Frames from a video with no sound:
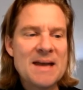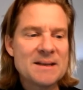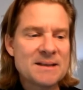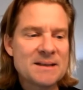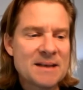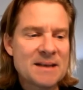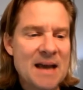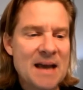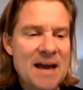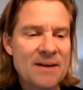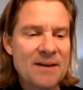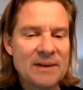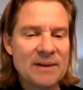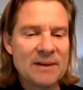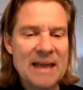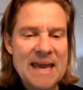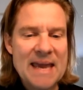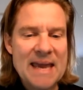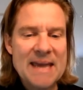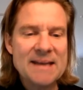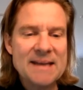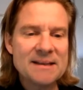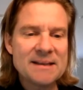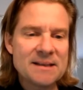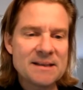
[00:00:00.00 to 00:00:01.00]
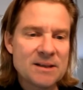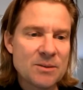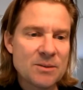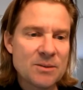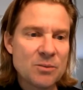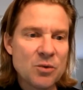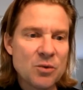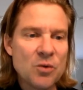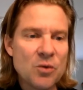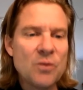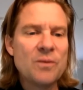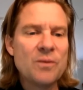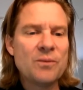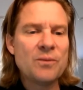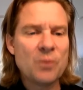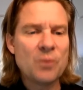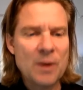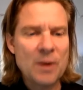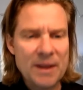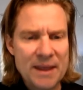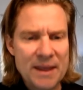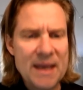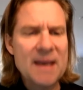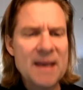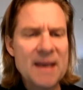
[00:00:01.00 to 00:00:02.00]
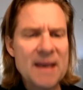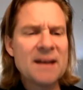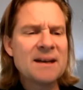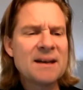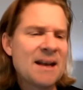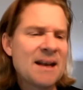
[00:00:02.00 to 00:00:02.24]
kind of lanes to move within.